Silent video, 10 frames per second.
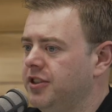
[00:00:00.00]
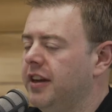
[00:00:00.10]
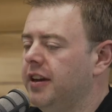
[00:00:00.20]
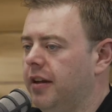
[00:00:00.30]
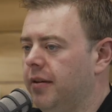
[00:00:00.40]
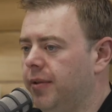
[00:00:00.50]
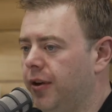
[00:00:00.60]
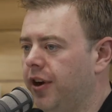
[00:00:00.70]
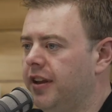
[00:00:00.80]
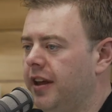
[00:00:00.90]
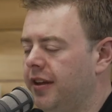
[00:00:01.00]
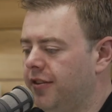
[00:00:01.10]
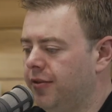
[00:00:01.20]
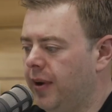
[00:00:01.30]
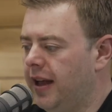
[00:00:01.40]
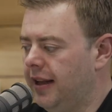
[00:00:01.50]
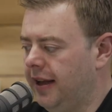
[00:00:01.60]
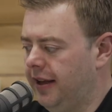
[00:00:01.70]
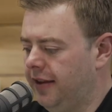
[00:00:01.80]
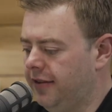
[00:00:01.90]
that the great thing is as well
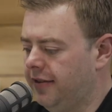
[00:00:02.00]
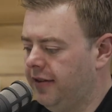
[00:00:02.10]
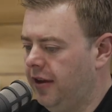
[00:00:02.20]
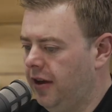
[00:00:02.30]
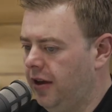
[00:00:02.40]
is